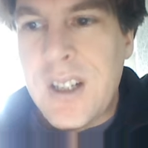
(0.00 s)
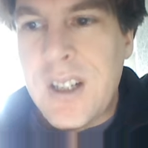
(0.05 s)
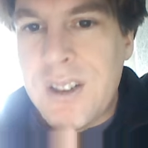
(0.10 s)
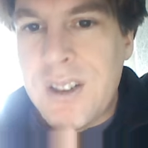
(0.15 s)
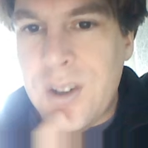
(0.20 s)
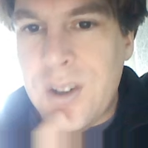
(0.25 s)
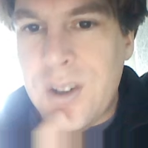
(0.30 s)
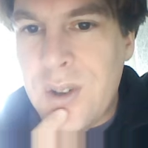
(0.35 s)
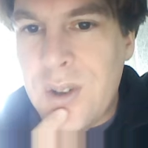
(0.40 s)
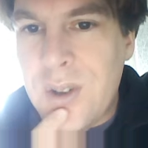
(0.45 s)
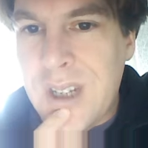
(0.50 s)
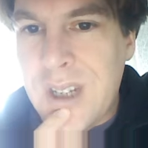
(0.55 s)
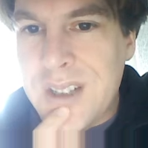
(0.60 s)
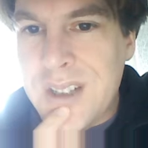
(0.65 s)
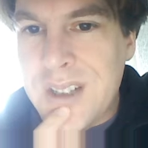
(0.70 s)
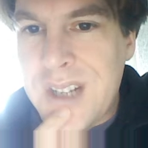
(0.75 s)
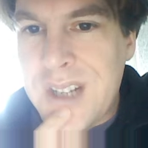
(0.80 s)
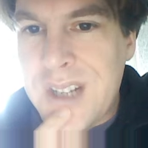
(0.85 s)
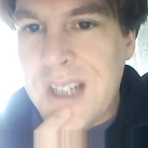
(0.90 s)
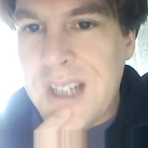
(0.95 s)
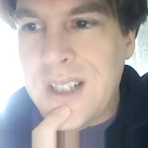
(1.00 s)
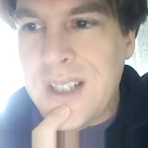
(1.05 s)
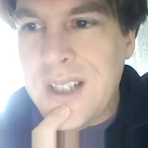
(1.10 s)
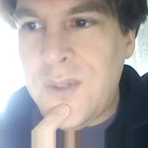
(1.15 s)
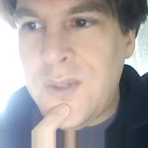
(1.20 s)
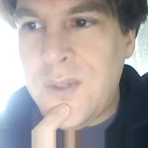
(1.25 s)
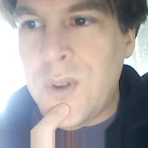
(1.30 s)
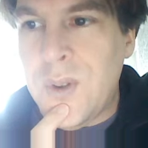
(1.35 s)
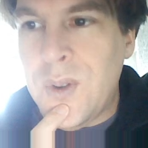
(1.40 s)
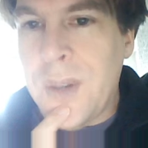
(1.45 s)
So you can say that
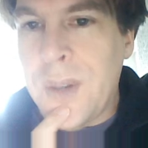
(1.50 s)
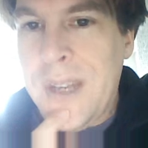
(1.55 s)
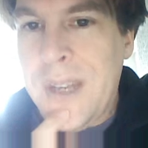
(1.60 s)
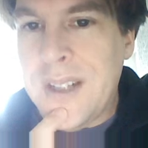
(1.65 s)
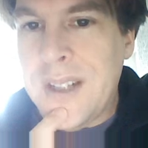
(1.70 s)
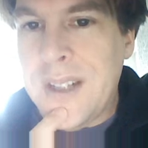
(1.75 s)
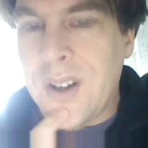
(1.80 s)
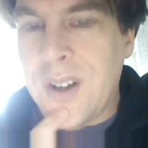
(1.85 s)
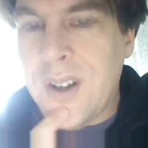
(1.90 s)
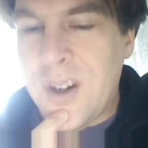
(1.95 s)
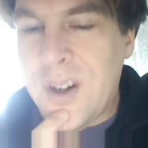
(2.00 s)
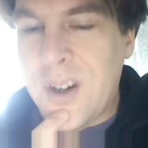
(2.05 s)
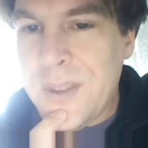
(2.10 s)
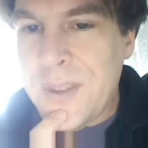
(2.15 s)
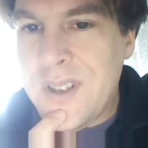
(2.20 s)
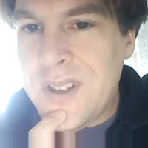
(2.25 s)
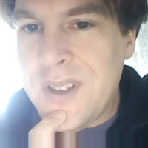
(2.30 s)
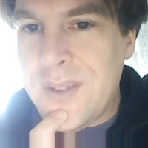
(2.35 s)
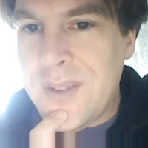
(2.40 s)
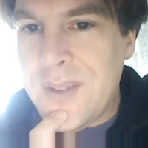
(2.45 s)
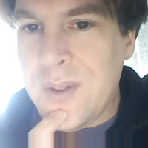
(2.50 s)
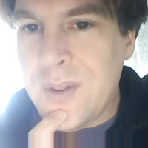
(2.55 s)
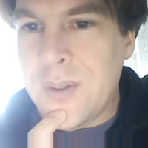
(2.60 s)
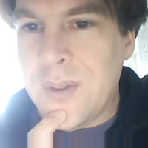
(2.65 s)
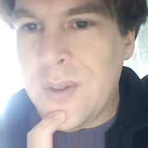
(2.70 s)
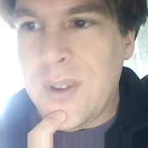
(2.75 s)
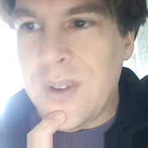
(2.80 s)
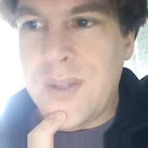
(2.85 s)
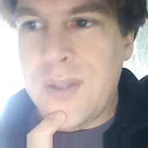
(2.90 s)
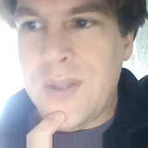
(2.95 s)
if you abandon armies, if
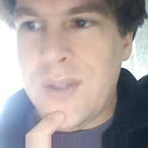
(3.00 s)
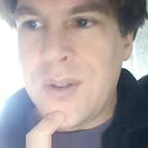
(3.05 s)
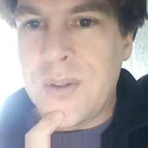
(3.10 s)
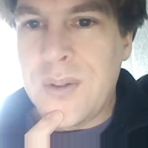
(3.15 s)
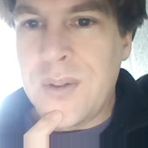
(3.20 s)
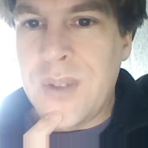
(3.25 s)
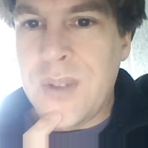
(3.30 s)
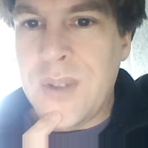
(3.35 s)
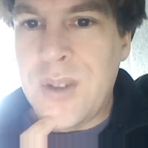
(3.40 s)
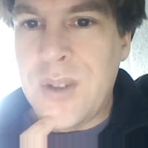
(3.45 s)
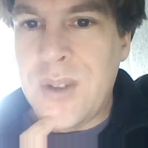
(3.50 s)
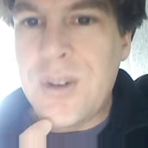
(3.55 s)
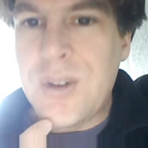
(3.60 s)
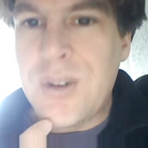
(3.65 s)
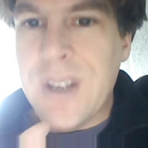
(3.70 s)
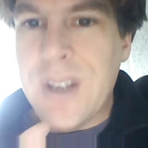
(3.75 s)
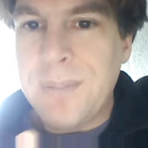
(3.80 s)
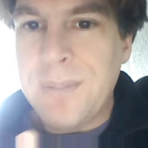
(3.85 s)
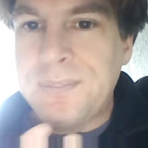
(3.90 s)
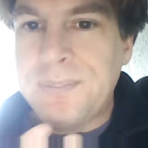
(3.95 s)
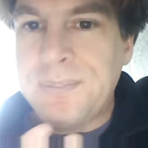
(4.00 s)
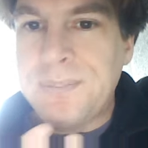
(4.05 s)
you reduce them,